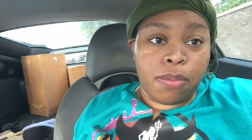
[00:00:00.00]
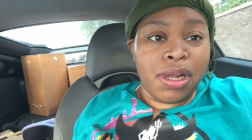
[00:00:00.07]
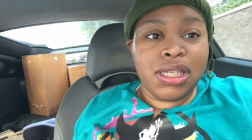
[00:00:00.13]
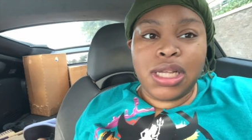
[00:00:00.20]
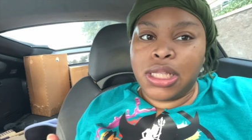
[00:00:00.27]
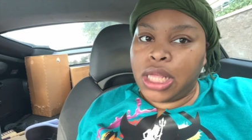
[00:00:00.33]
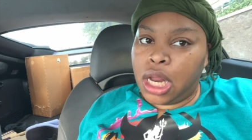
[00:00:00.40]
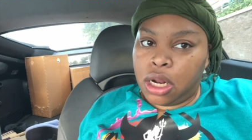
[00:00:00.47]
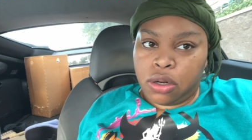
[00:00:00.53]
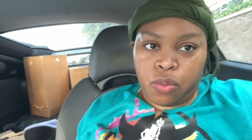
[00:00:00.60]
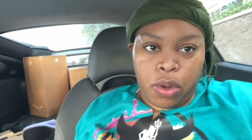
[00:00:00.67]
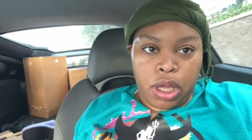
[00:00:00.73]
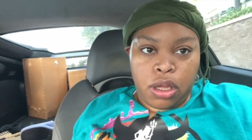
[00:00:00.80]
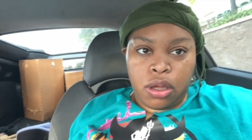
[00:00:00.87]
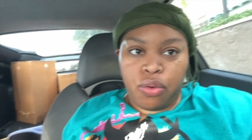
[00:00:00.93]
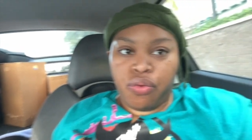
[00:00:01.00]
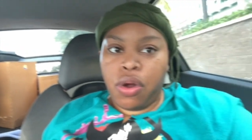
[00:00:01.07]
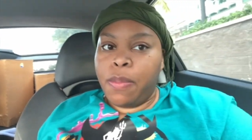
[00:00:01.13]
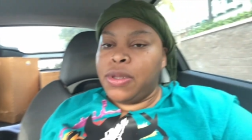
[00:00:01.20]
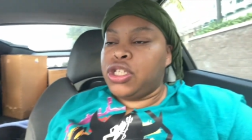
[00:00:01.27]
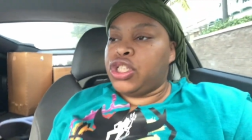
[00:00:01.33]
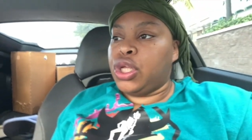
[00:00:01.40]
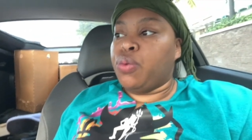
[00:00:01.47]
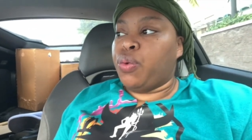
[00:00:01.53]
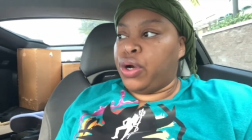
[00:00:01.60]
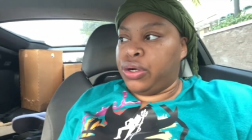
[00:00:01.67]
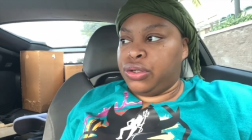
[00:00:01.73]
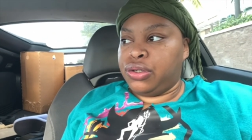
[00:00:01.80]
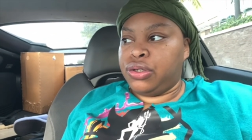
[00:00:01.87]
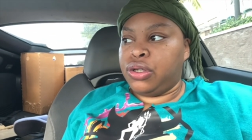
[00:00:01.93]
Let's get that out of the way. Rum is the
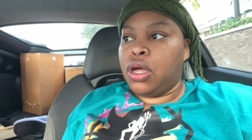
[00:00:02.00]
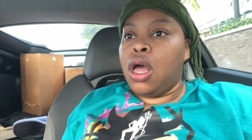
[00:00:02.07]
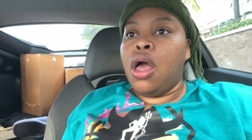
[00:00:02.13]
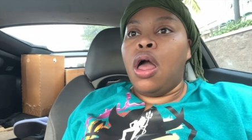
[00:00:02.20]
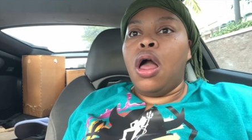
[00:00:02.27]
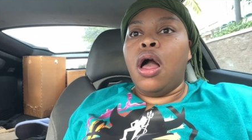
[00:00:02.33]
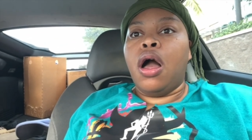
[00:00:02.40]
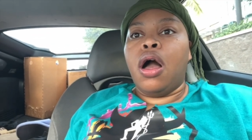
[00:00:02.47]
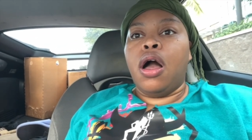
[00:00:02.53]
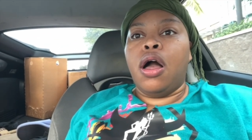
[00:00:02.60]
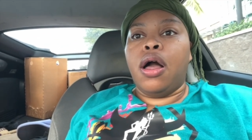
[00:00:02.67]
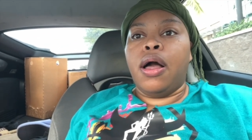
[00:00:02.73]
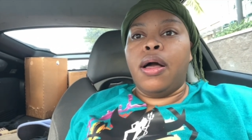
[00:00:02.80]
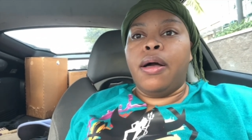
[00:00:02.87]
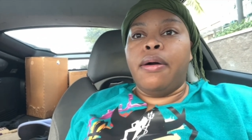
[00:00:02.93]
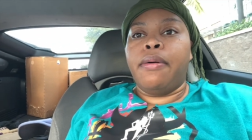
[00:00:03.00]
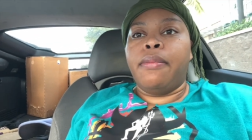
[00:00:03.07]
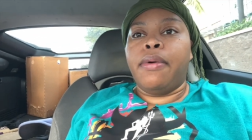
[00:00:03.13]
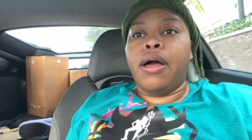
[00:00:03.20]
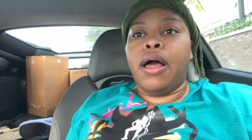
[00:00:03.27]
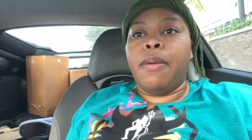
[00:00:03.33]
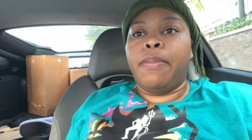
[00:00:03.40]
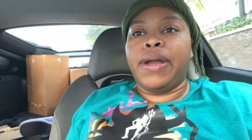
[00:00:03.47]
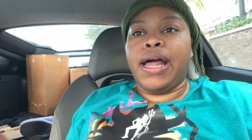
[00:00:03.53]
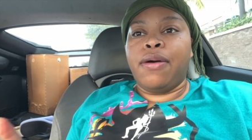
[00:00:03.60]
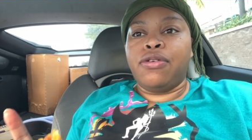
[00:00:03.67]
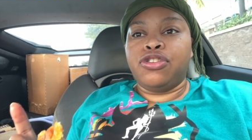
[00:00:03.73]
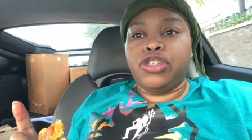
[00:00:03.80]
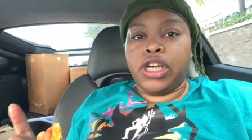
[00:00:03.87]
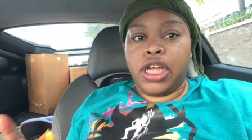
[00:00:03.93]
worst. But I
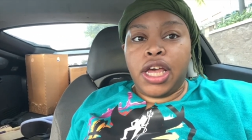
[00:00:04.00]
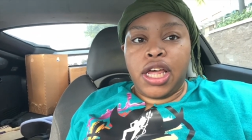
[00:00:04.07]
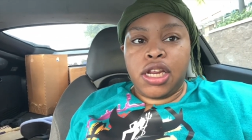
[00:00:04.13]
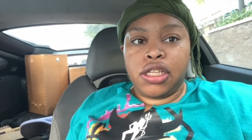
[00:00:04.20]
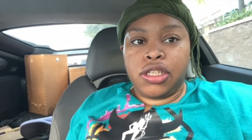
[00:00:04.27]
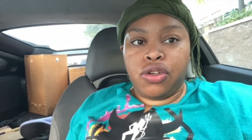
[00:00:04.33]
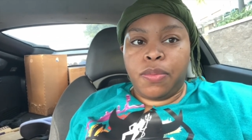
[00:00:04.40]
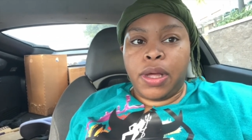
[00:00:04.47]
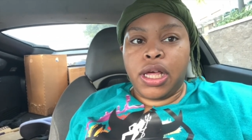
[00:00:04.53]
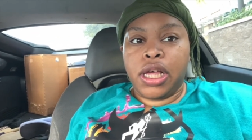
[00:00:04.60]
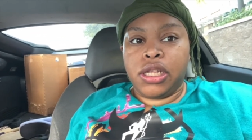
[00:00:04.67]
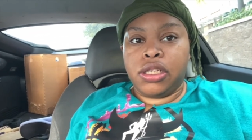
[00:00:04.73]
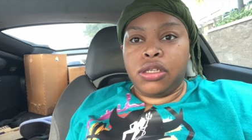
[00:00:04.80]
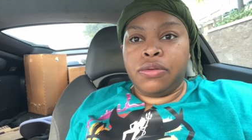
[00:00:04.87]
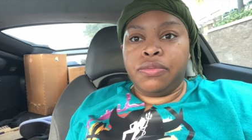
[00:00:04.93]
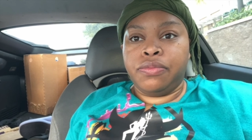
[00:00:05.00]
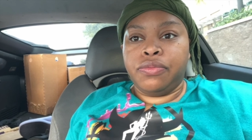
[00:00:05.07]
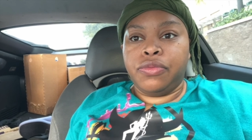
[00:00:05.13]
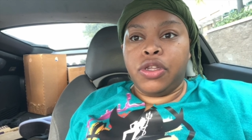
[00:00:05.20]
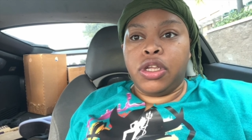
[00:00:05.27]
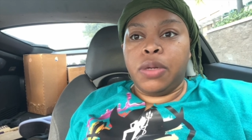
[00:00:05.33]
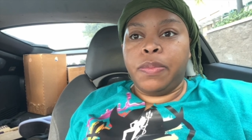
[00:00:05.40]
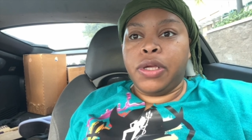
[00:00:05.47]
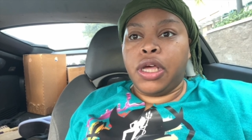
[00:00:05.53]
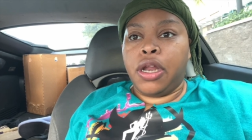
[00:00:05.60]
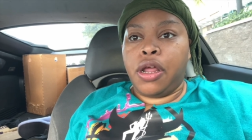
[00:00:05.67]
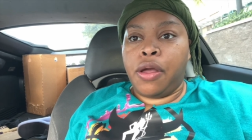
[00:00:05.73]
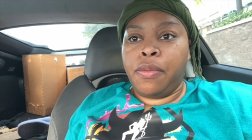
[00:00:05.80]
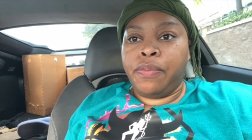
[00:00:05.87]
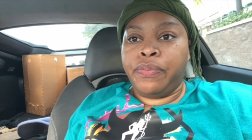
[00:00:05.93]
was drinking Hennessy with my cousin in the
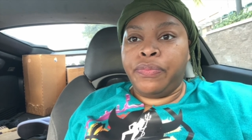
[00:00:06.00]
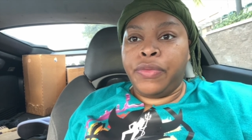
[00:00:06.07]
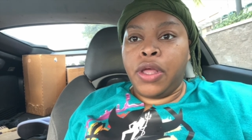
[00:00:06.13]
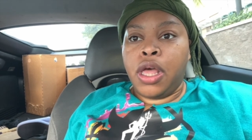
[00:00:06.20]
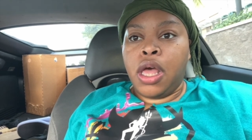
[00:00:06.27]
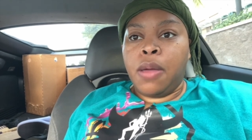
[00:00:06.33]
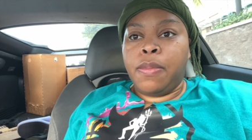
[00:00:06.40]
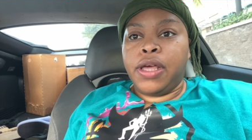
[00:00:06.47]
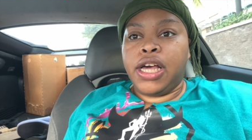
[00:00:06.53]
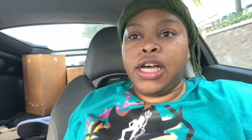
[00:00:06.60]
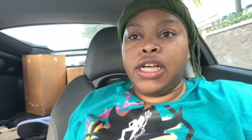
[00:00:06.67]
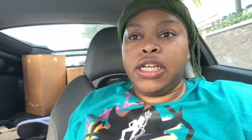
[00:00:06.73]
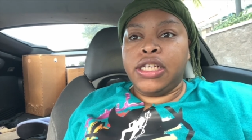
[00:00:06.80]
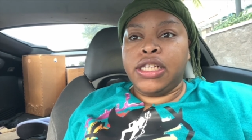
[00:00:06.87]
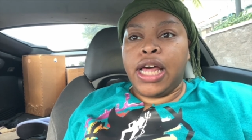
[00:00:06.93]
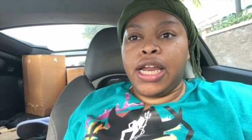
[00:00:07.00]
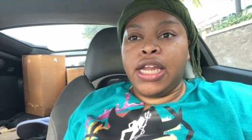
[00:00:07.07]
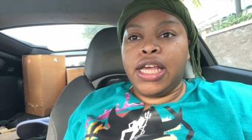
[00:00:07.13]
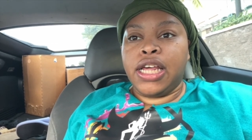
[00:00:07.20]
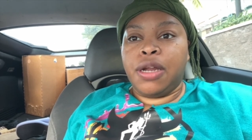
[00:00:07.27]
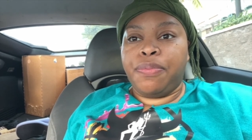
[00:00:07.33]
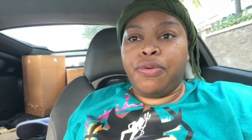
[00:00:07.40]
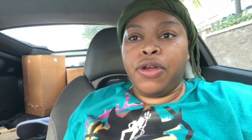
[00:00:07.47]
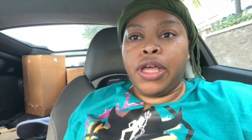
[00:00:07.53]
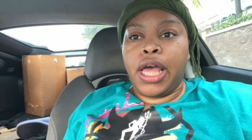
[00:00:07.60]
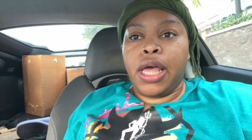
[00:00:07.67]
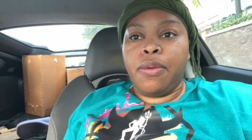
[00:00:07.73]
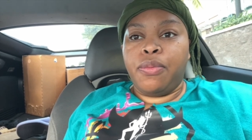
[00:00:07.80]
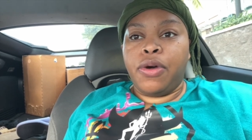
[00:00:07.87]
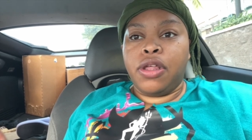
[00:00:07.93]
beginning because I didn't get a
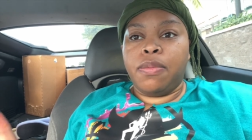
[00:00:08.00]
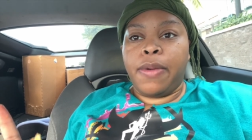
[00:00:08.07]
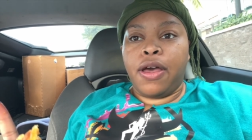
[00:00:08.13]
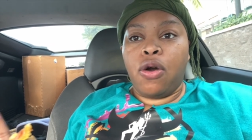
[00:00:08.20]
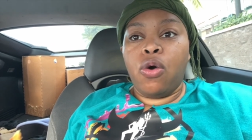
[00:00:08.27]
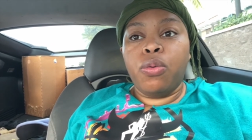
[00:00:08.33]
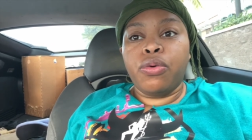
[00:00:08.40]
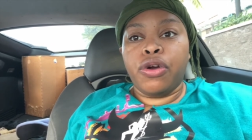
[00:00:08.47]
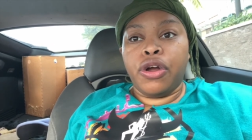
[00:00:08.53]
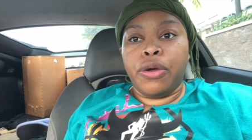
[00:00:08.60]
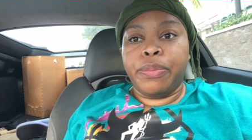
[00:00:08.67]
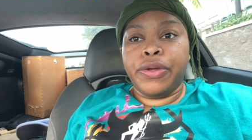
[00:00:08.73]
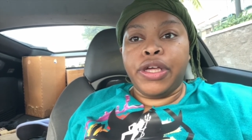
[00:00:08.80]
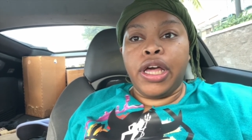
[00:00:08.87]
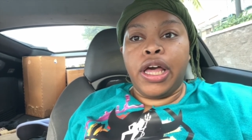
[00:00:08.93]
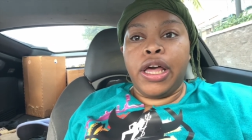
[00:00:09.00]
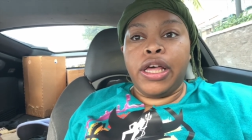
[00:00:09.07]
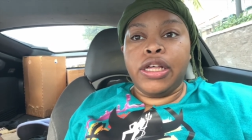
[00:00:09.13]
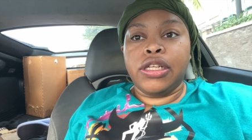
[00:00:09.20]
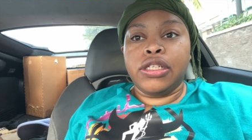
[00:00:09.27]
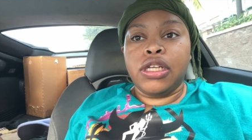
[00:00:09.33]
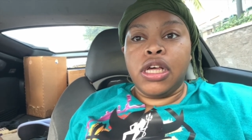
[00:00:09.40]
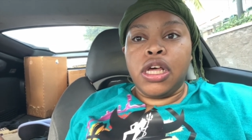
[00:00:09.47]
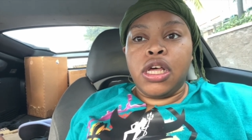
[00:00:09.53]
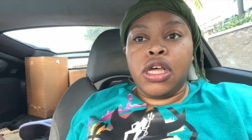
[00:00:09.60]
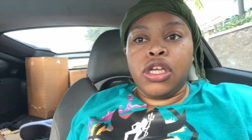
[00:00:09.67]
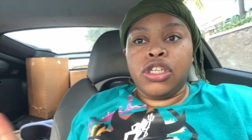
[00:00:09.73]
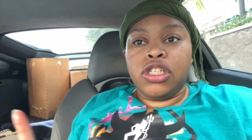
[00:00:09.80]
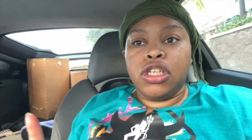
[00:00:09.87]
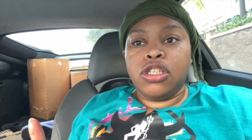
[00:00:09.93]
pregame with my homegirl because
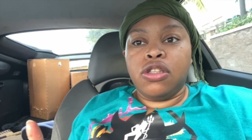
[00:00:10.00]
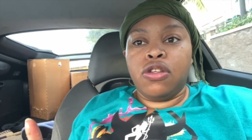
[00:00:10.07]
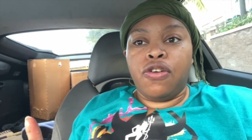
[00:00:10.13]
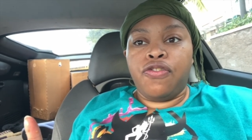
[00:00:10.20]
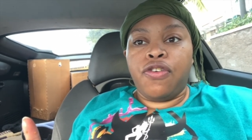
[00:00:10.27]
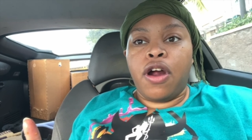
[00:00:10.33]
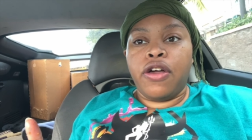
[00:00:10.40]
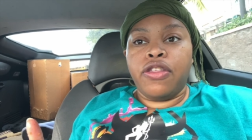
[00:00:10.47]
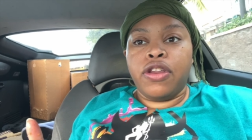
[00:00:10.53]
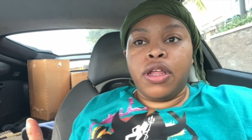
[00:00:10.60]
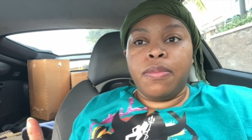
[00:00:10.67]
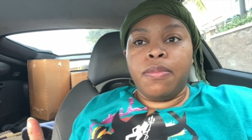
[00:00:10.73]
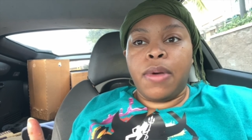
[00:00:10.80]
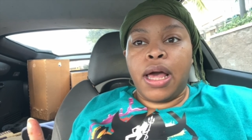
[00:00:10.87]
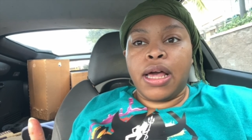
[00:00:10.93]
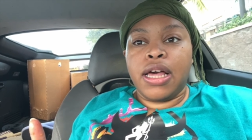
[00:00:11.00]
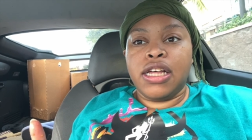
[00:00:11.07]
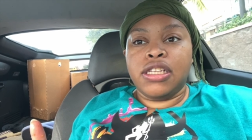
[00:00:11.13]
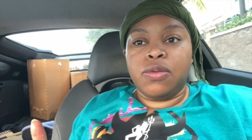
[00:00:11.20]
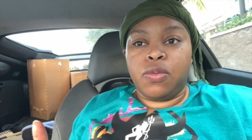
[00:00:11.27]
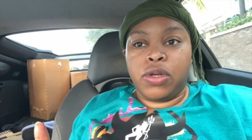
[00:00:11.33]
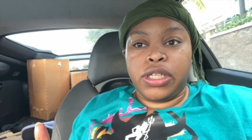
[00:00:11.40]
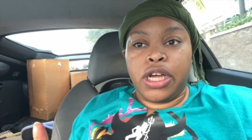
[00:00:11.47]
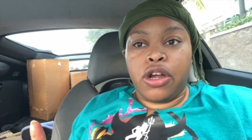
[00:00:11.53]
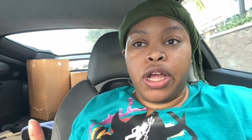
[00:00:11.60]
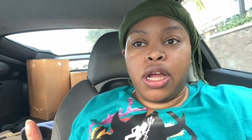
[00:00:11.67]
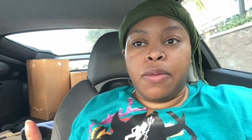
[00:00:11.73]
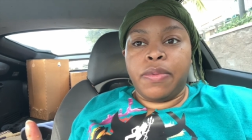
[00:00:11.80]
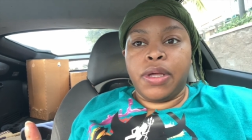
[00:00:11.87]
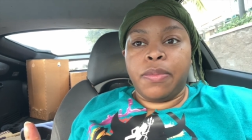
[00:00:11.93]
she's a little farther than my cousin was at her
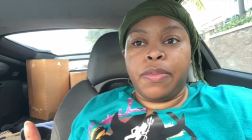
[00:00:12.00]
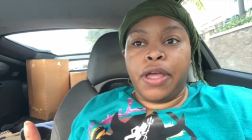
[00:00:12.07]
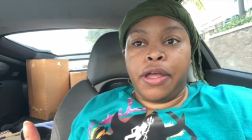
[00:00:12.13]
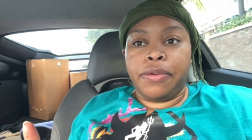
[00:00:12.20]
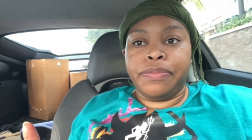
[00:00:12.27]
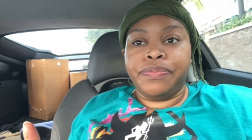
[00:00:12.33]
Airbnb.